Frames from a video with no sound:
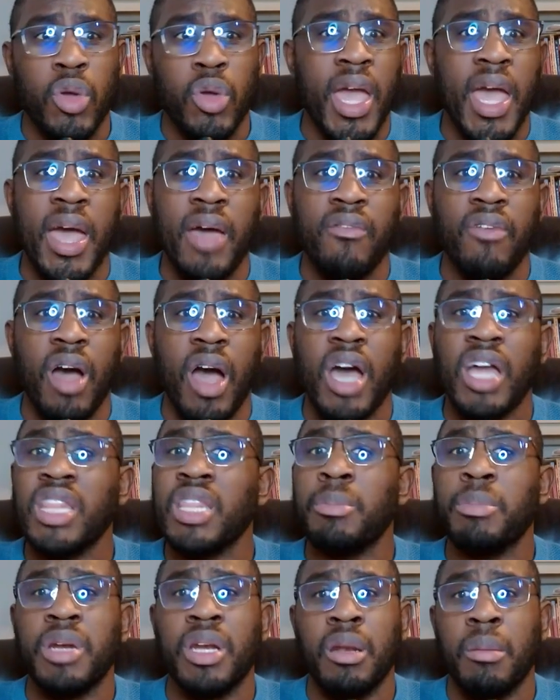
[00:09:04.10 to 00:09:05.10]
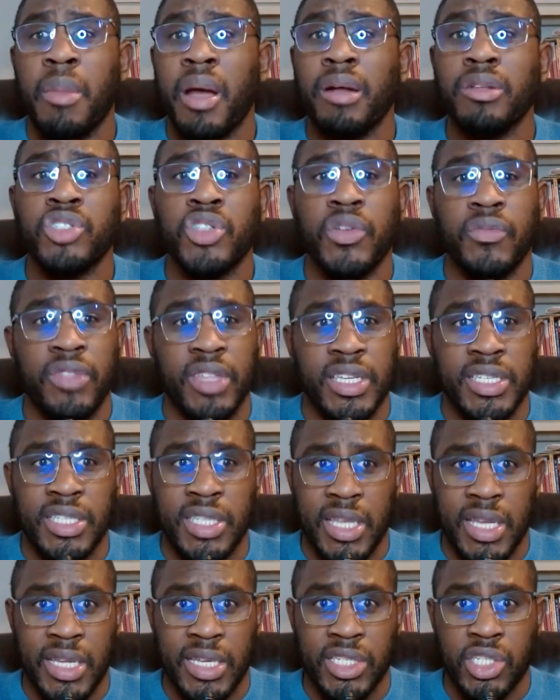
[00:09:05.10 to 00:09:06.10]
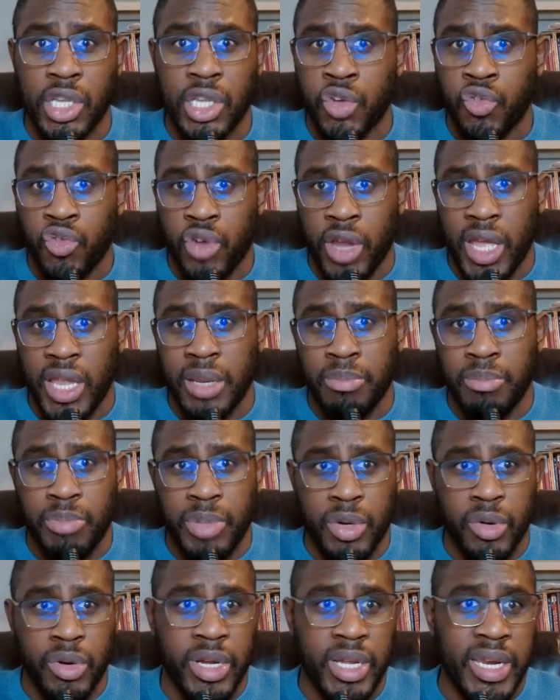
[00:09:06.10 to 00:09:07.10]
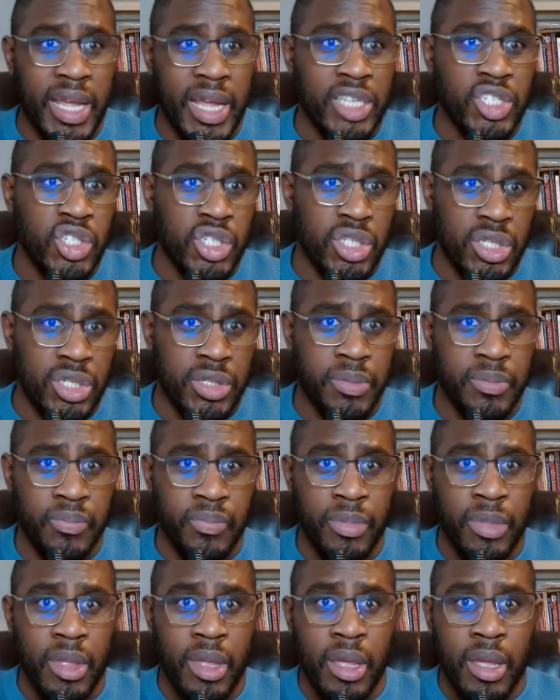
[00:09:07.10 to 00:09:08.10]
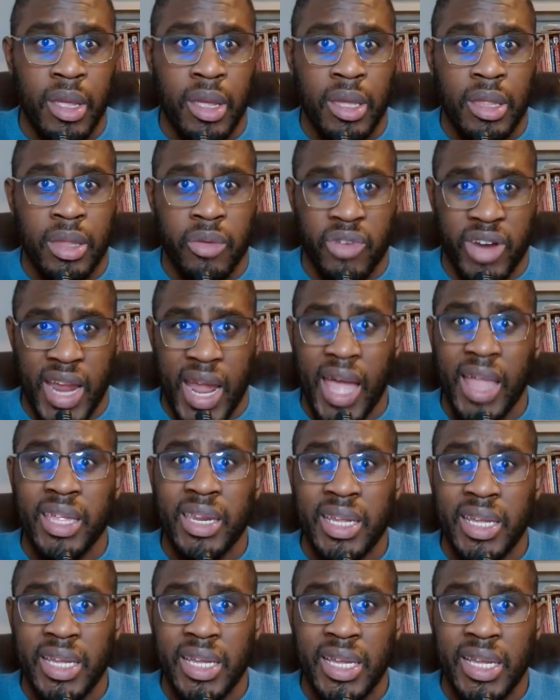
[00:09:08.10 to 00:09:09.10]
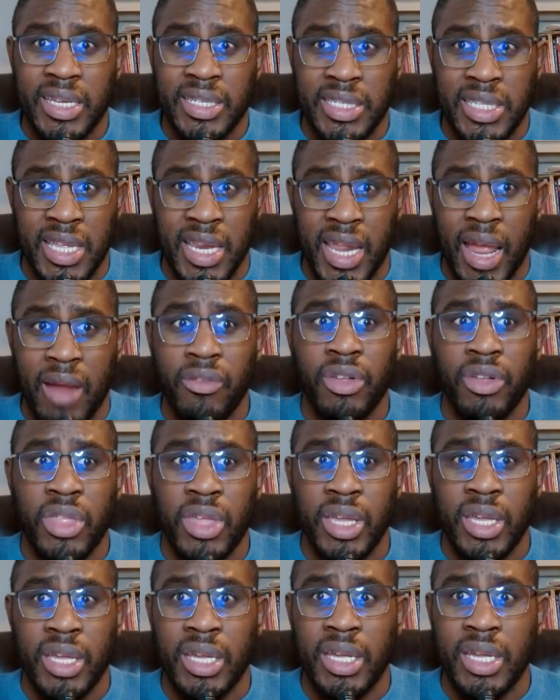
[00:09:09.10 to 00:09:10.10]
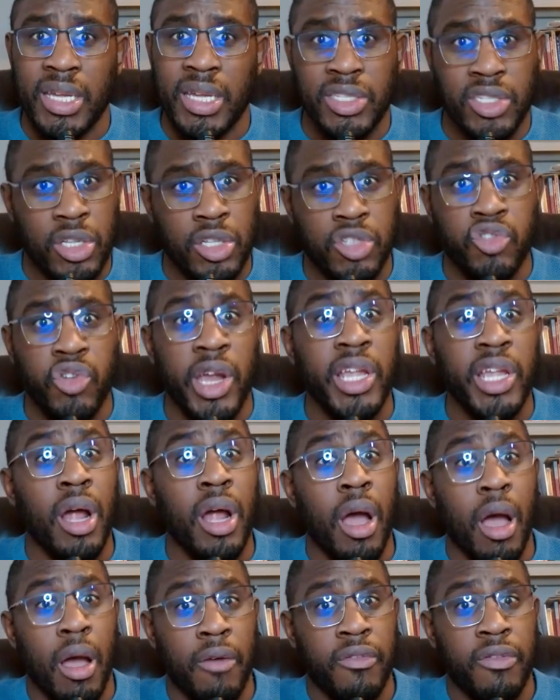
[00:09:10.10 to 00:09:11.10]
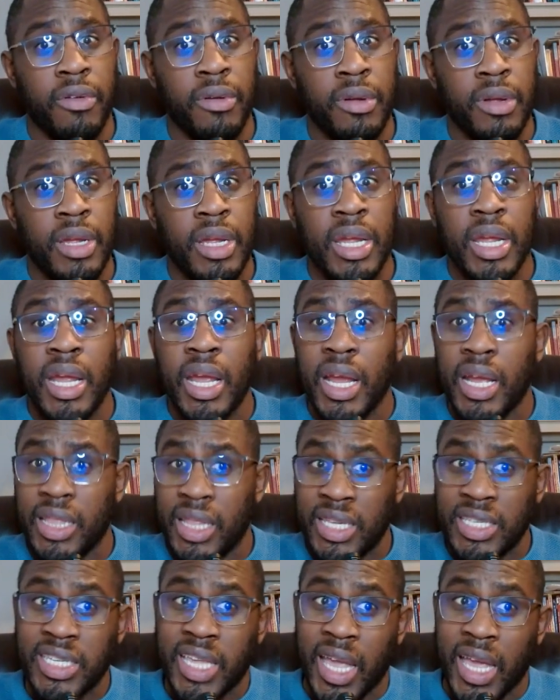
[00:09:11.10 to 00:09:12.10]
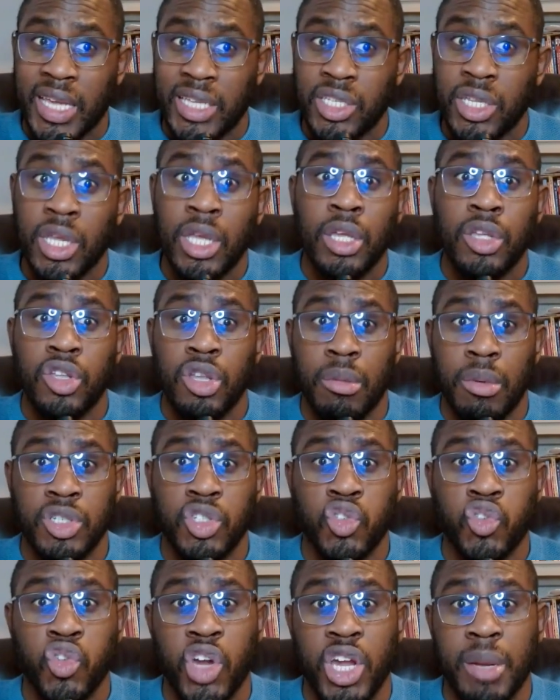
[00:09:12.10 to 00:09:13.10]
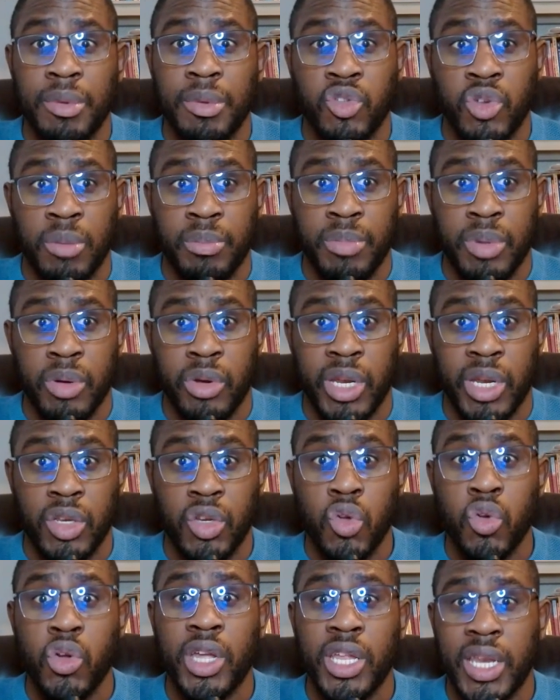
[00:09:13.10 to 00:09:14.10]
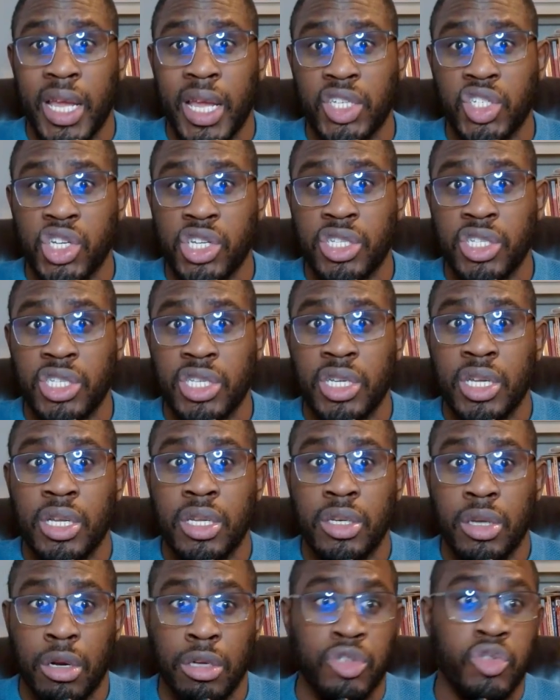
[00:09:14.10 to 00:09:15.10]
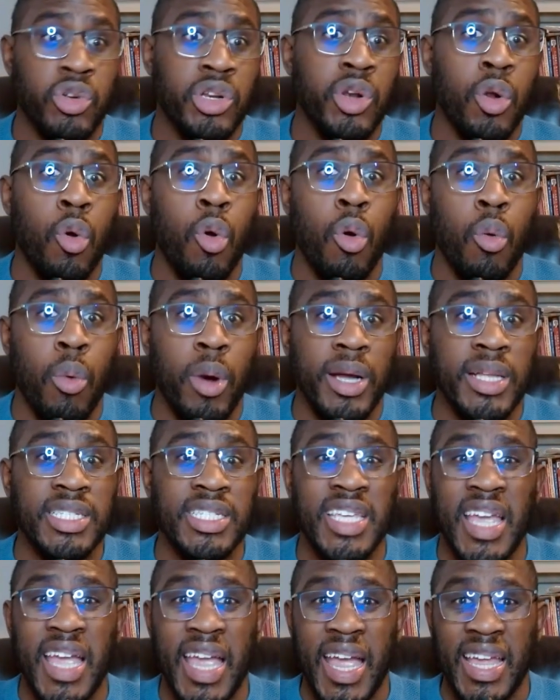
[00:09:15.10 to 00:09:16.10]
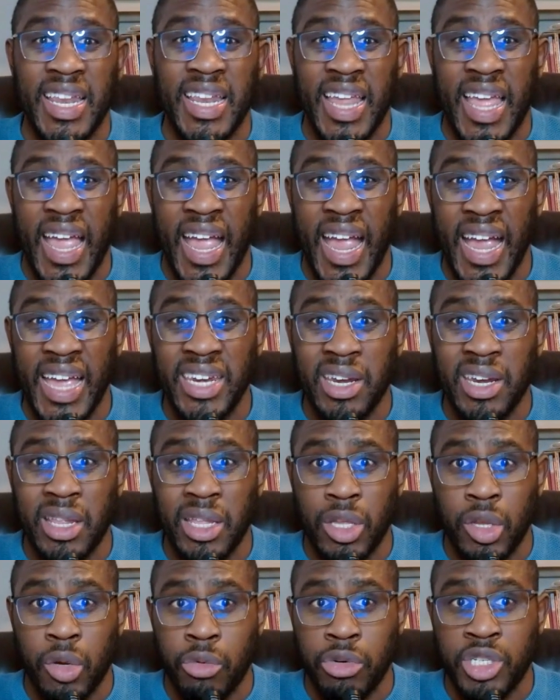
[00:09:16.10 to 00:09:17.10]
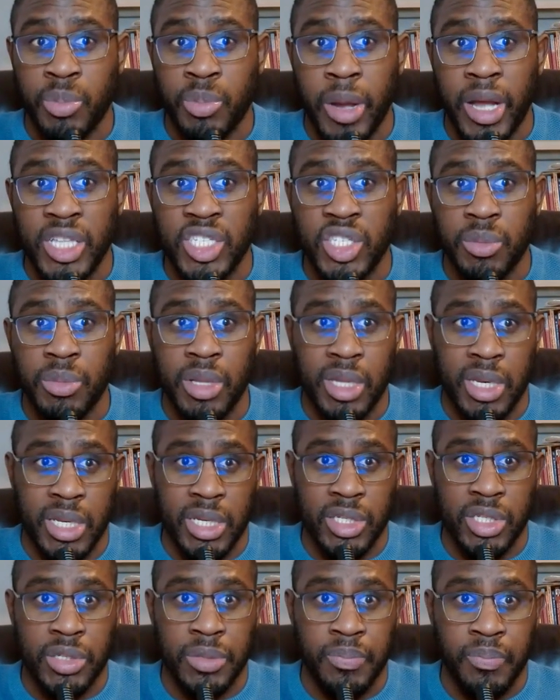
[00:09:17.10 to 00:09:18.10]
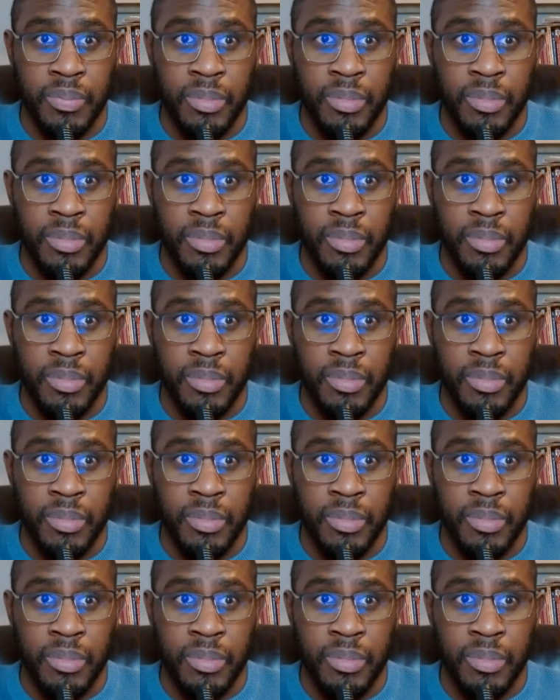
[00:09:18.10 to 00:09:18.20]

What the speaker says: have unlimited amounts of these things to create and build connections. The reality is that everything is a trade-off. In this case, you must trade between building new connections, nurturing old ones, and handling your responsibilities.